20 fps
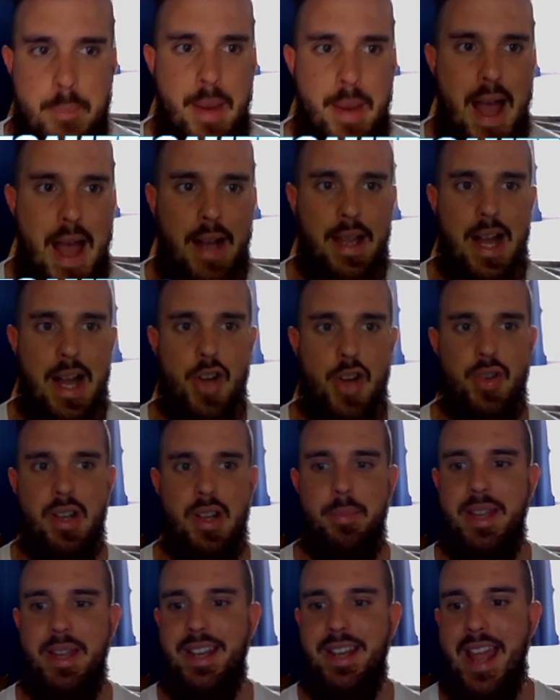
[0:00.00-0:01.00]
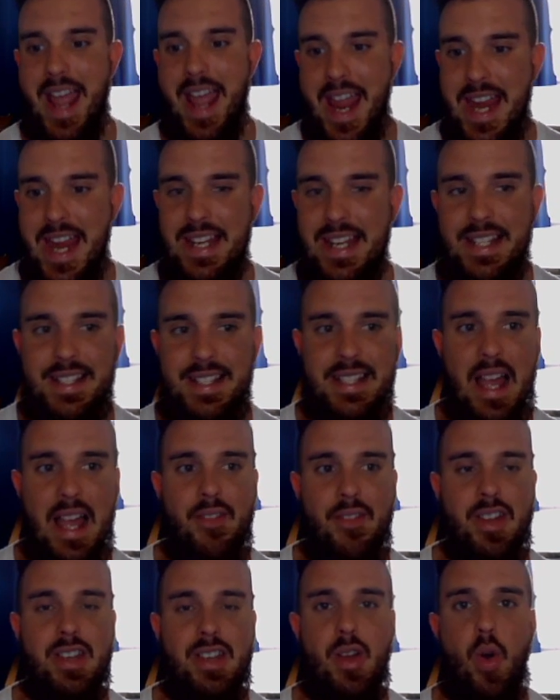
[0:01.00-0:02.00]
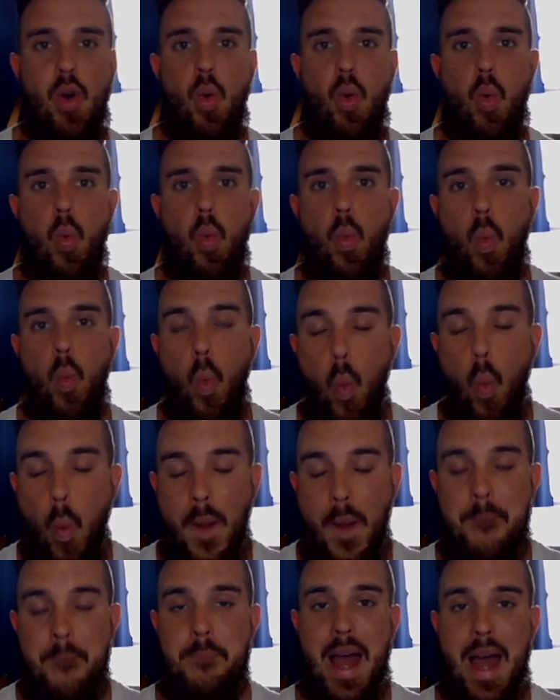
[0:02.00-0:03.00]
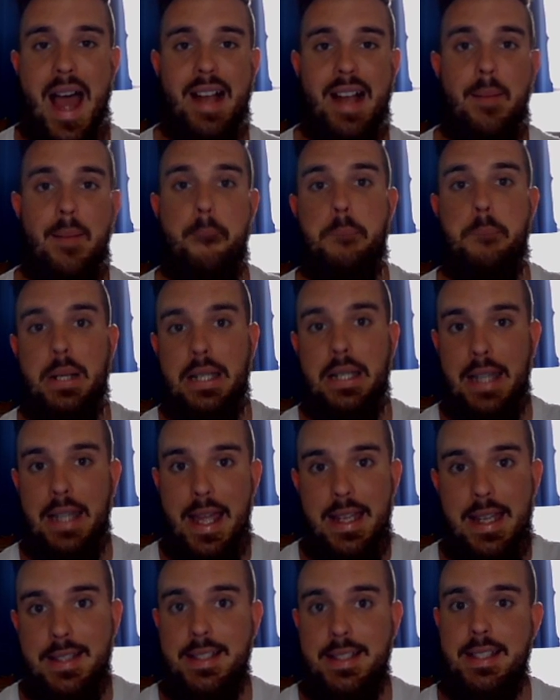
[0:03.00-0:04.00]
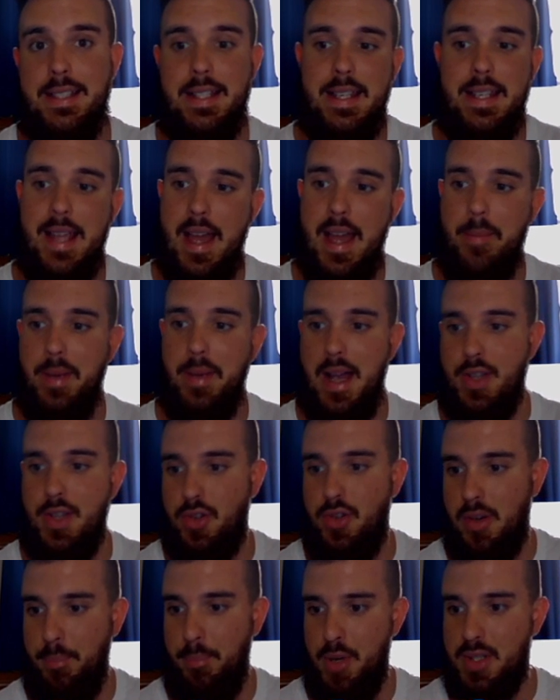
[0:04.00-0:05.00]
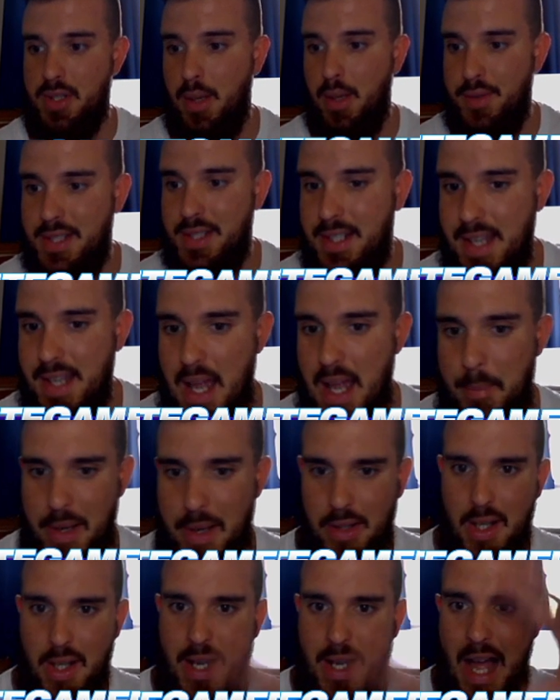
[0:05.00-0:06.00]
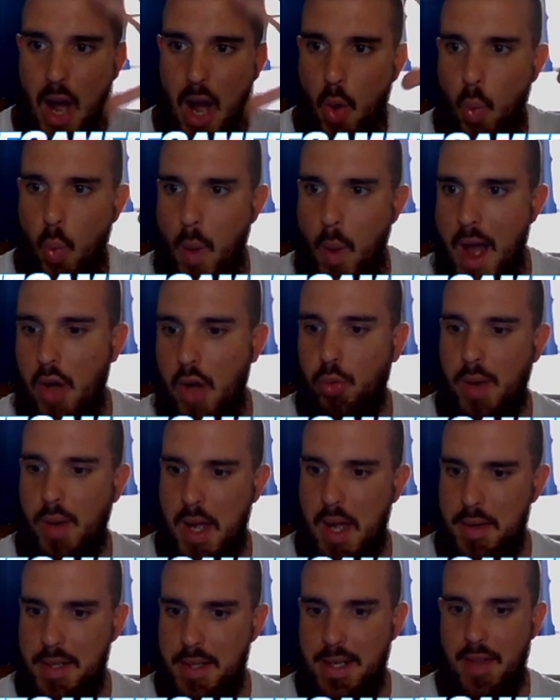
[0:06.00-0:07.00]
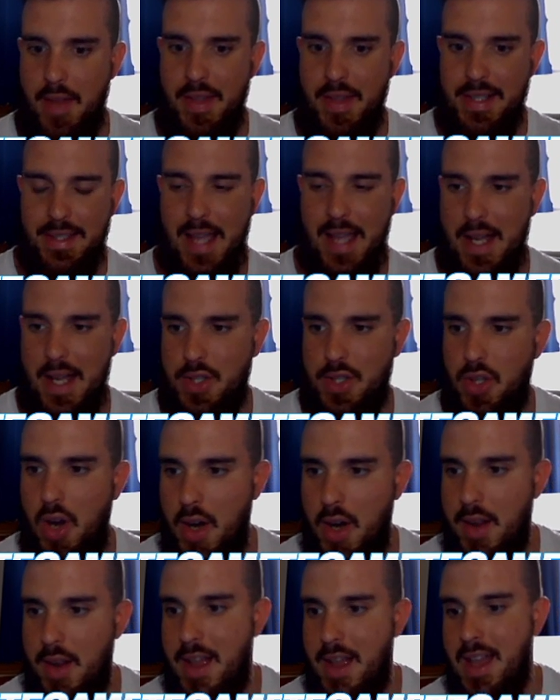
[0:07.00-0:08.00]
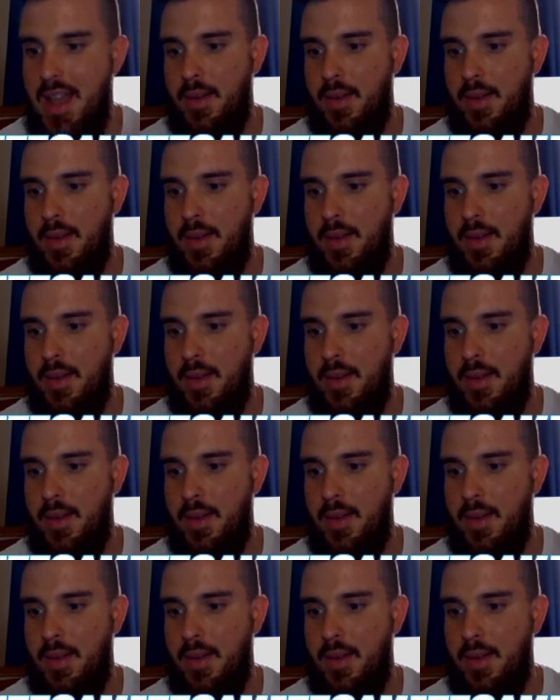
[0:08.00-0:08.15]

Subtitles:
back out. You're going to be an 87 win back plain CDM, guys. You're going to put yourself a CDM, and look how well-rounded these stats are.